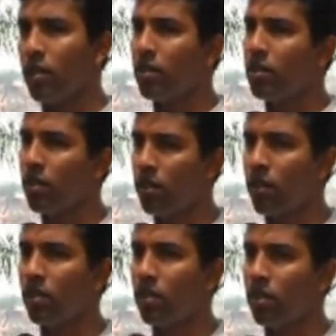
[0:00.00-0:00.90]
su
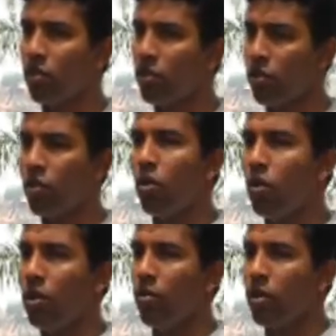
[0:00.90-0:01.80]
success goes to
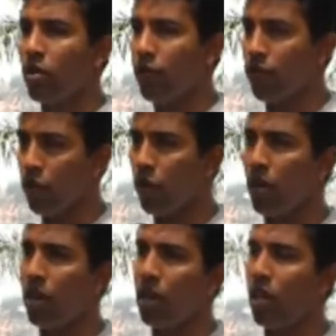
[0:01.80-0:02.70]
Goa only because of
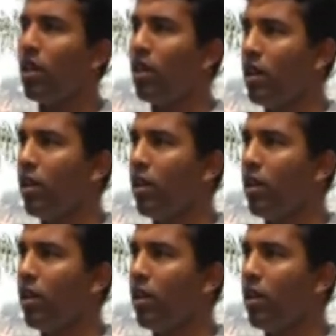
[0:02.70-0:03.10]
Goa I,